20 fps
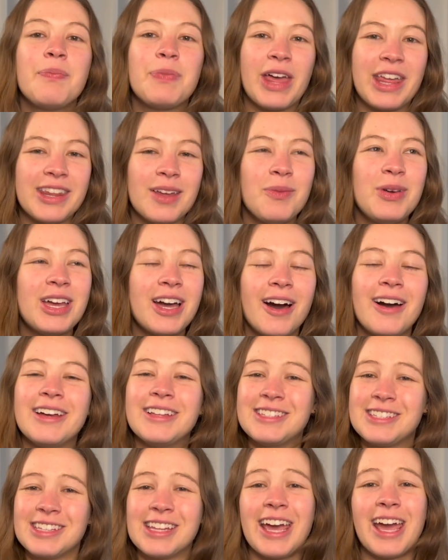And then we got
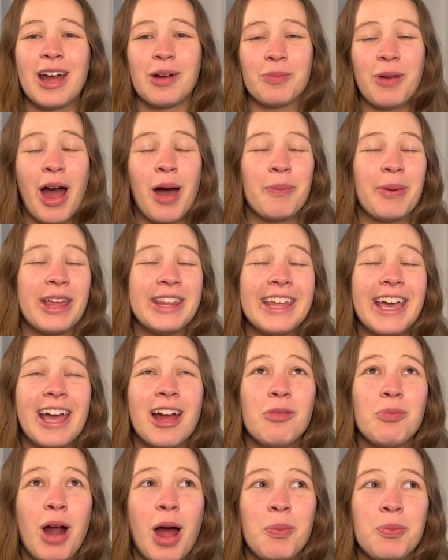into the AMRAP, and the
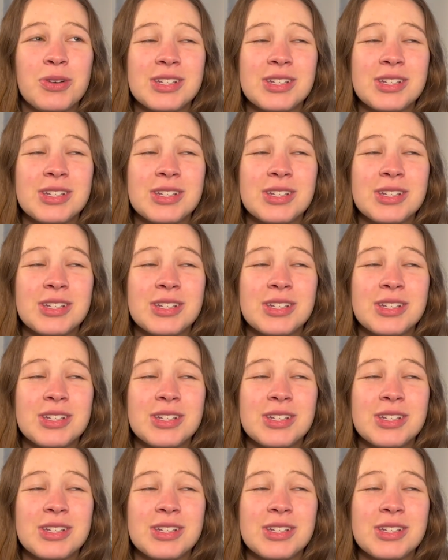AMRAP